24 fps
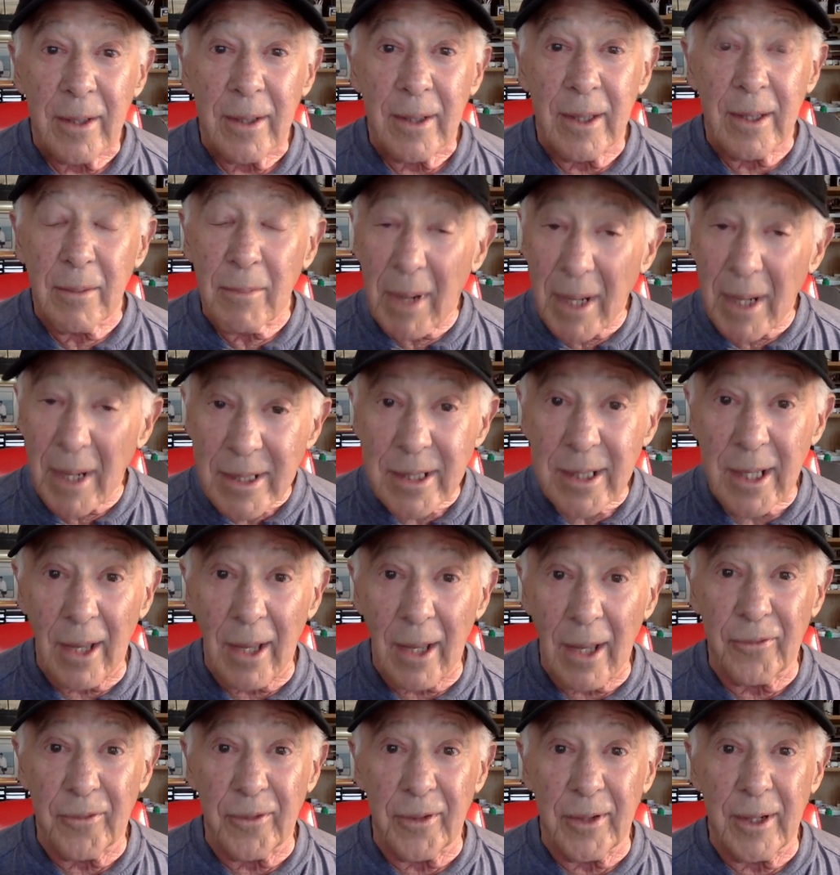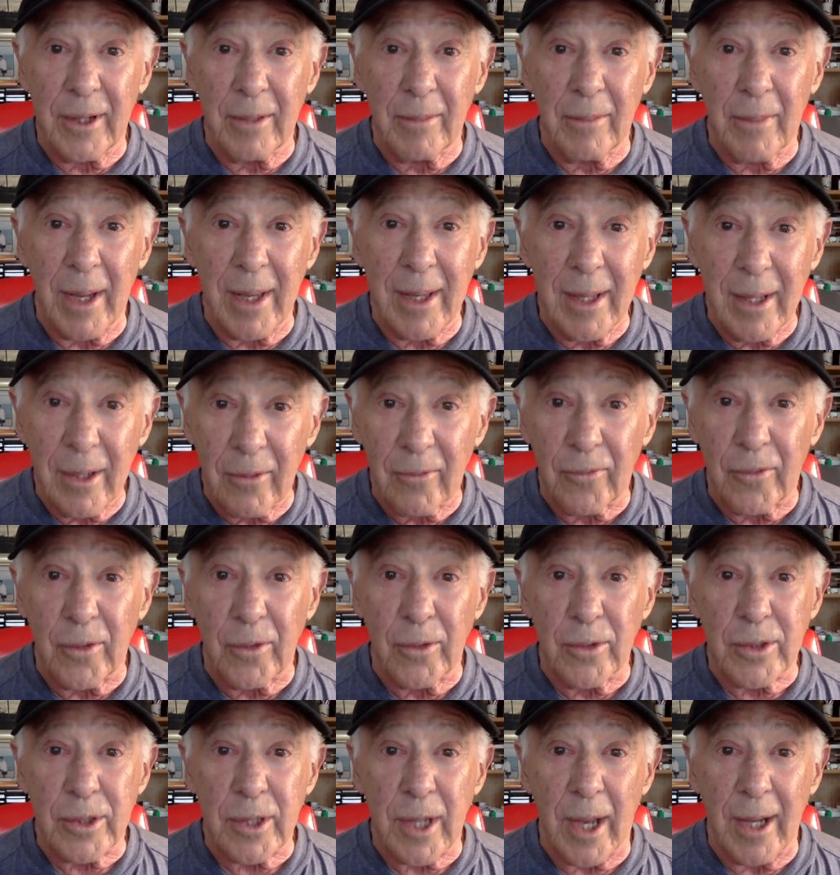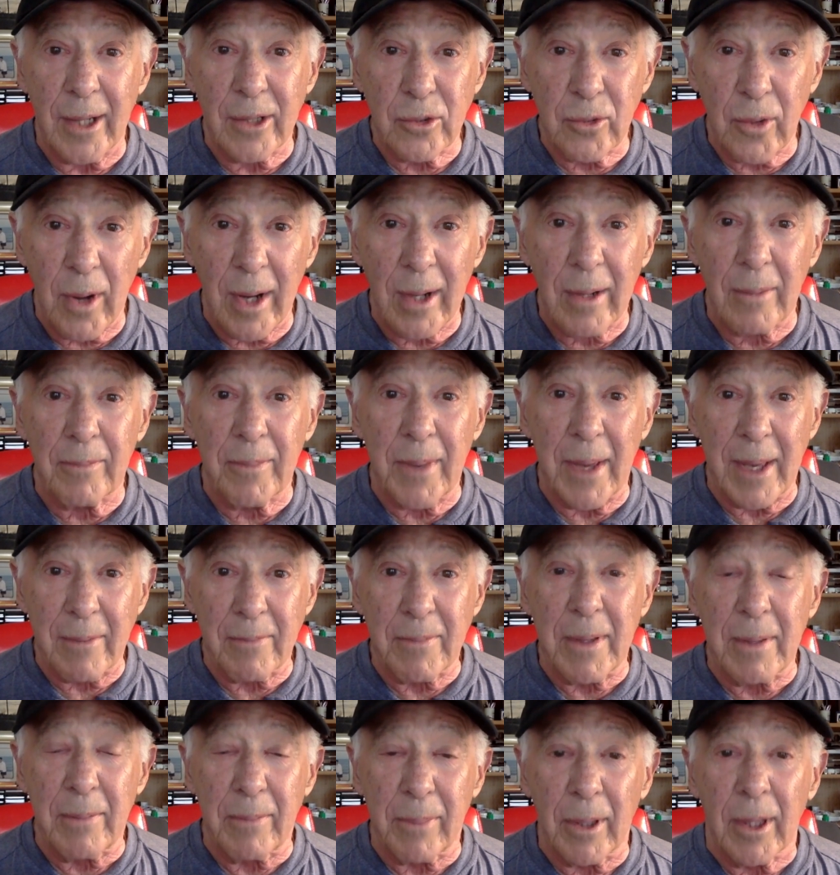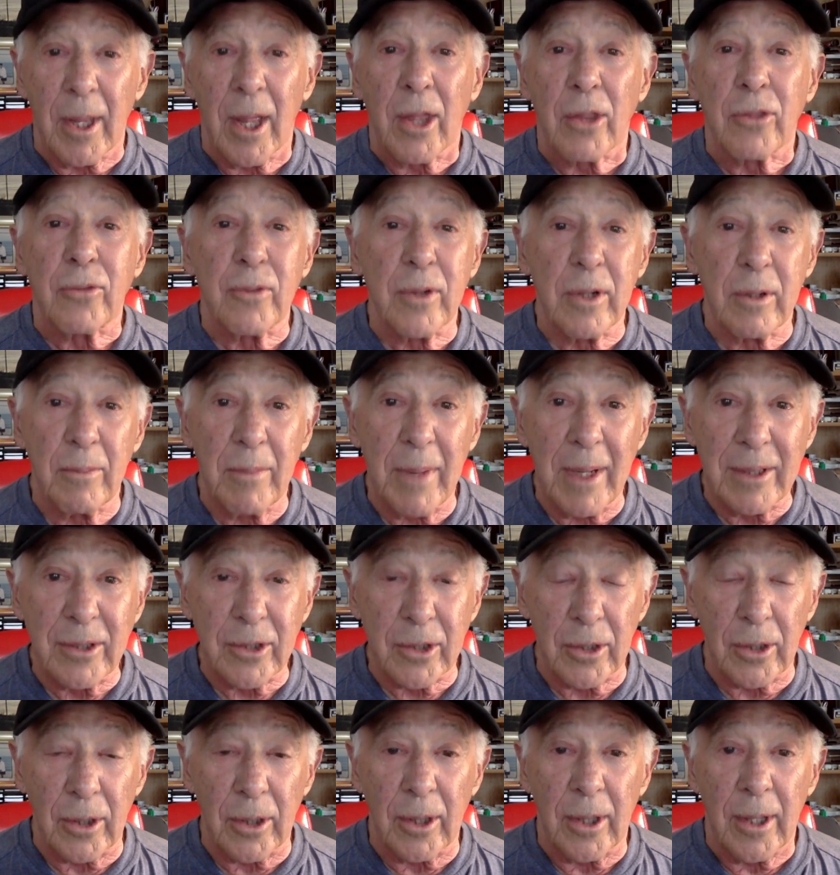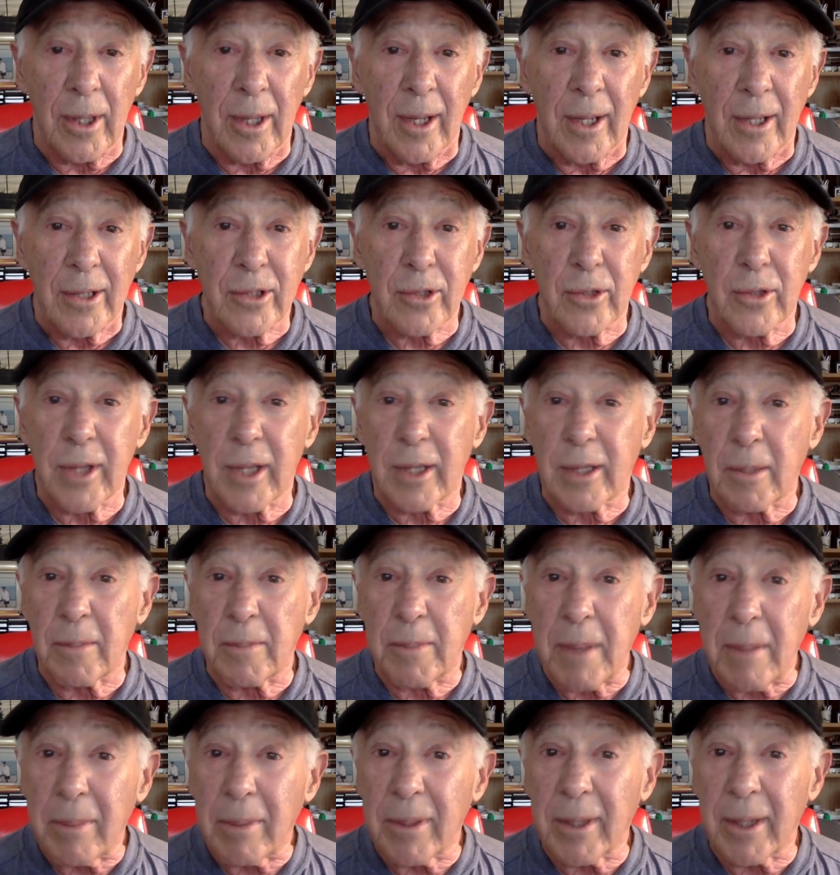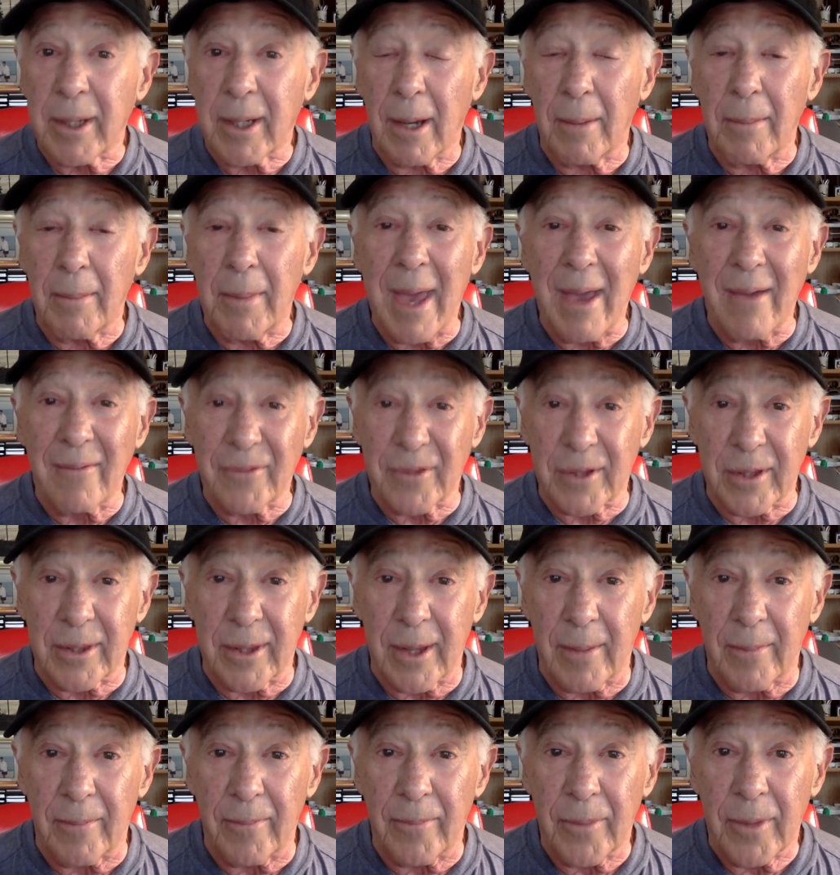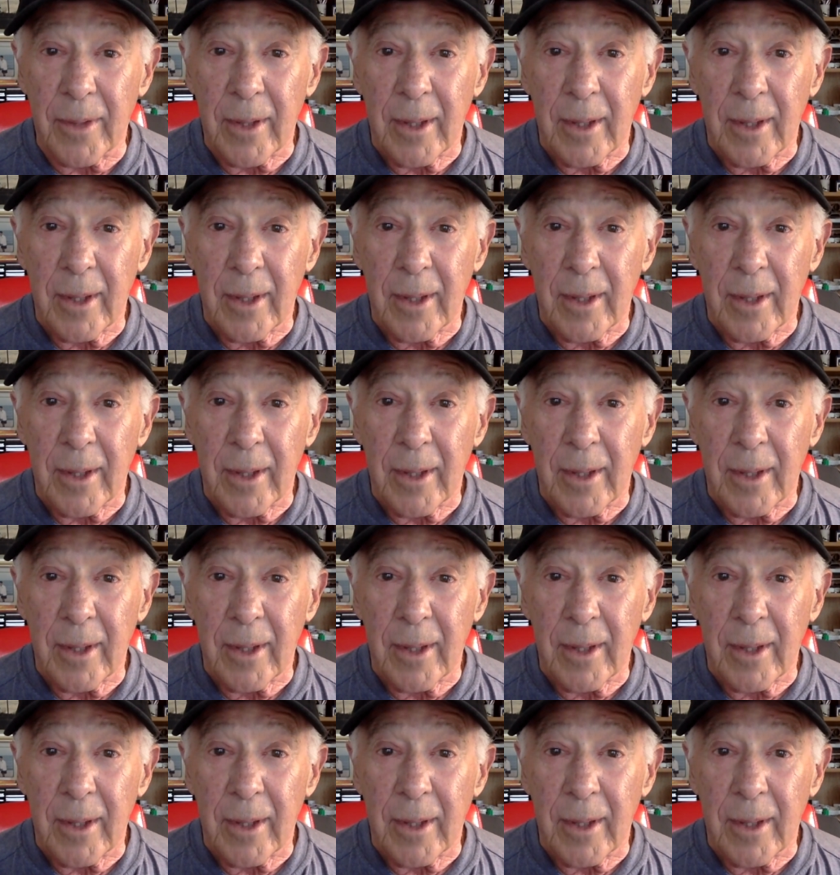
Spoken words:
In myself and in my interviews, I try to make people three-dimensional so that the people that come after them